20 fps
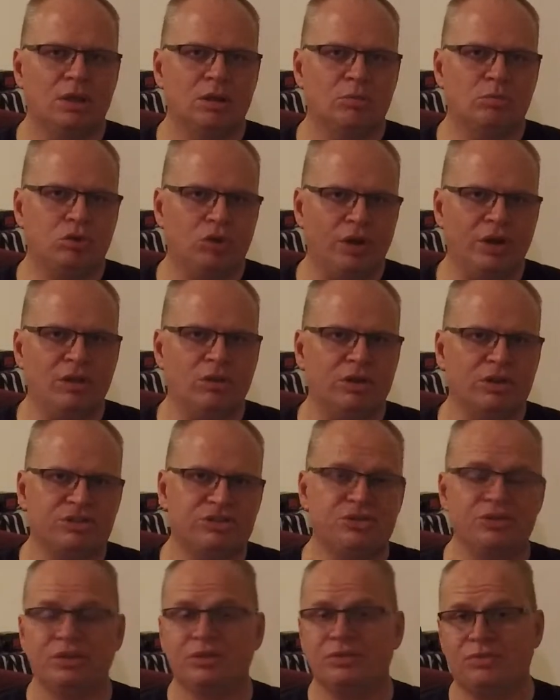playlist,
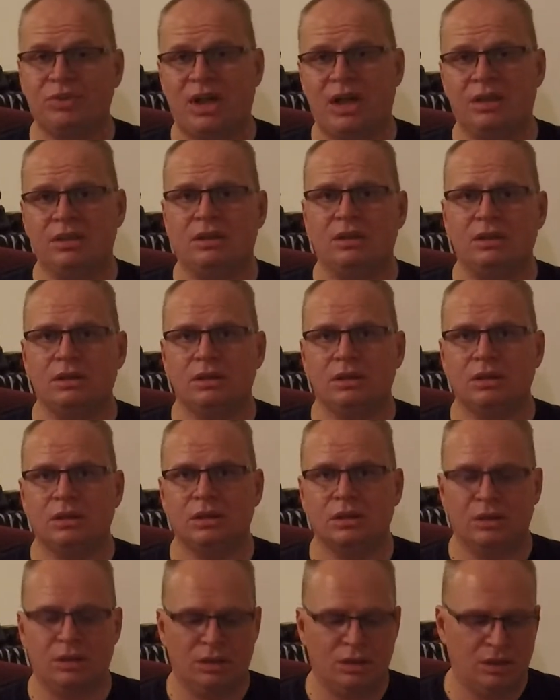you can find it.
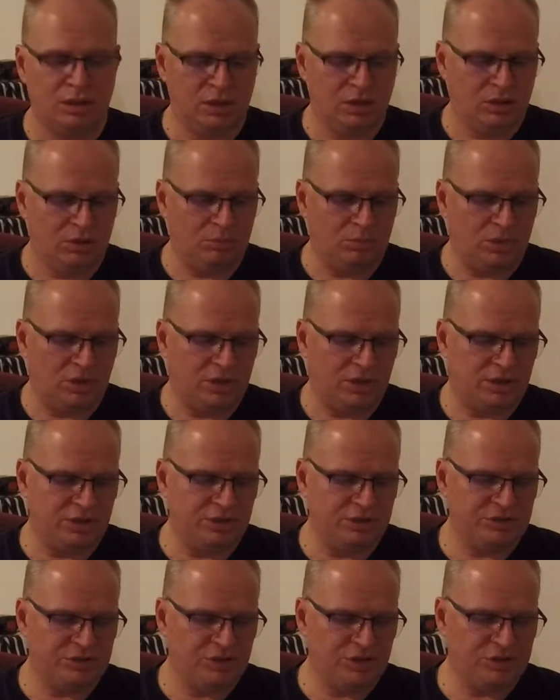But
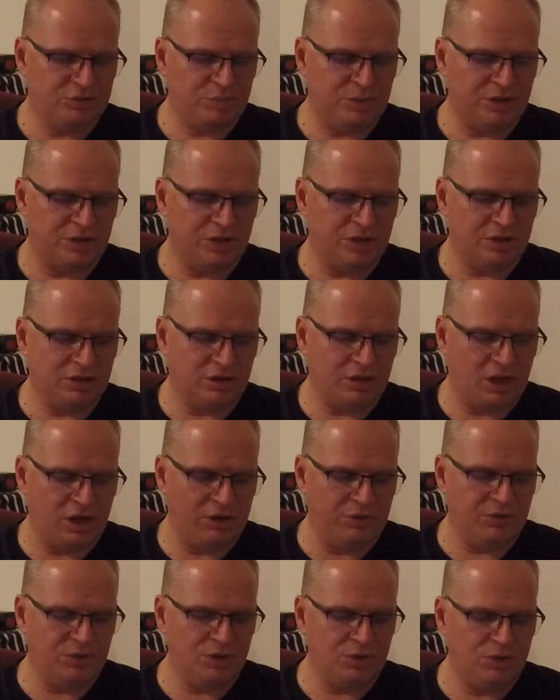it's been getting a lot
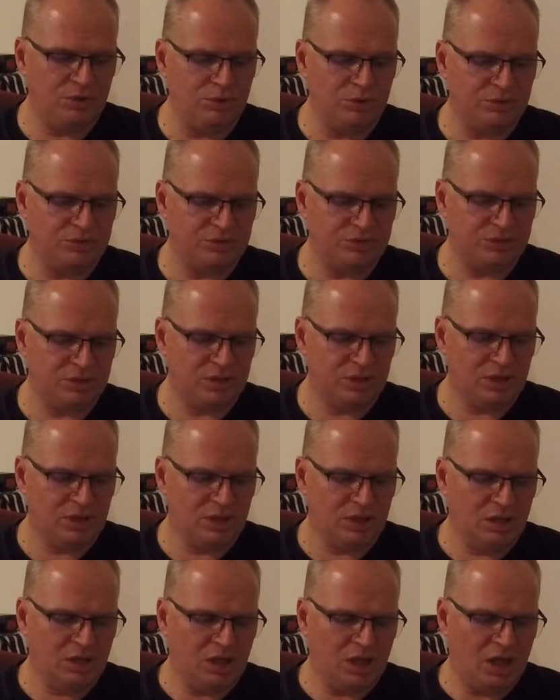of views.
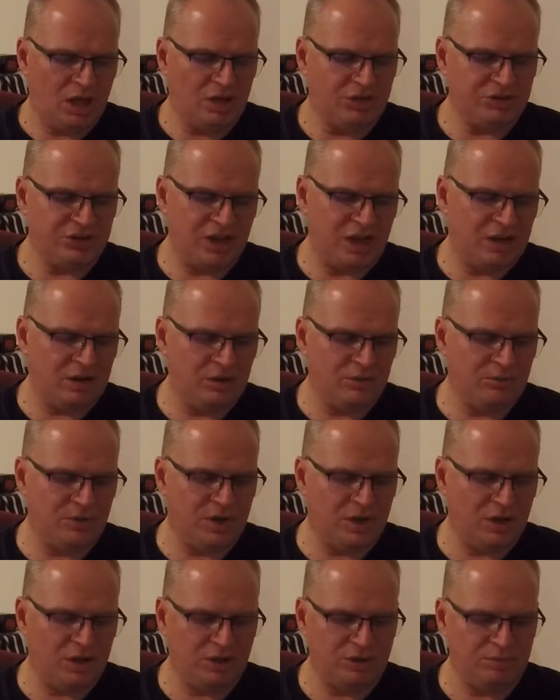It's kind of
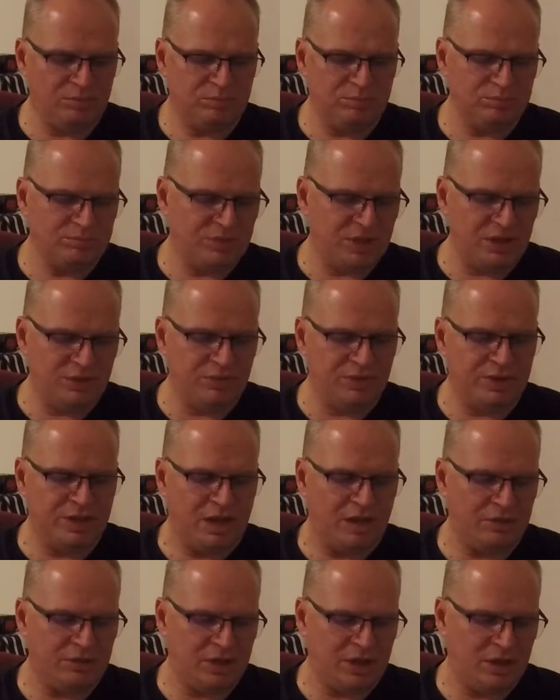evened
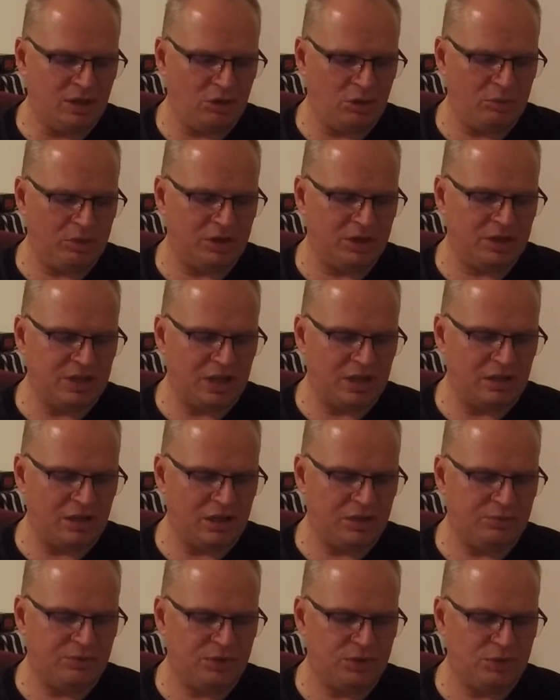out now, but it got a lot
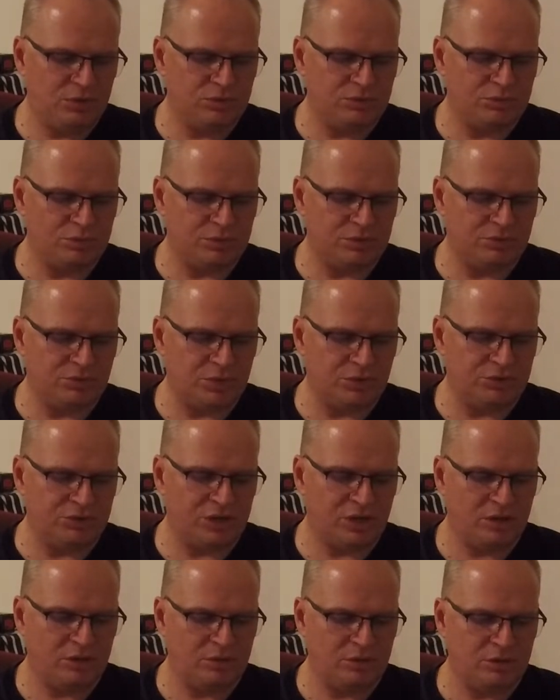of views when it first
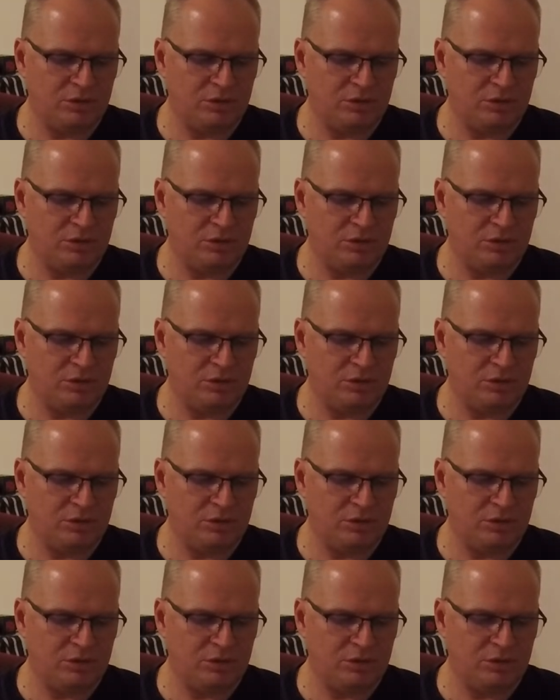came,